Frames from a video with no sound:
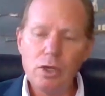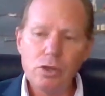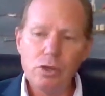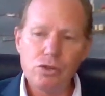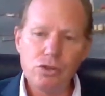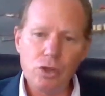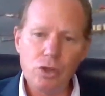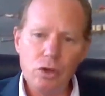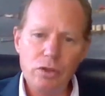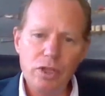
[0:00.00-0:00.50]

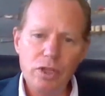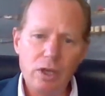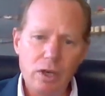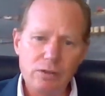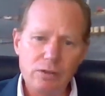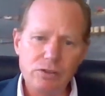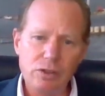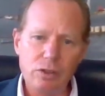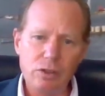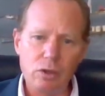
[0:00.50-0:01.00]
So the
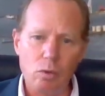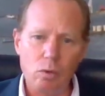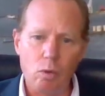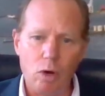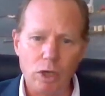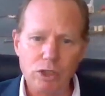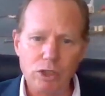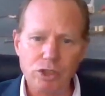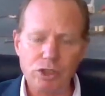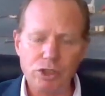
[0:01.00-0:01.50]
Arse of the
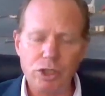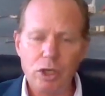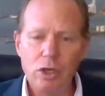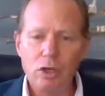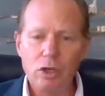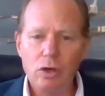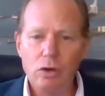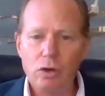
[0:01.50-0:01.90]
Watch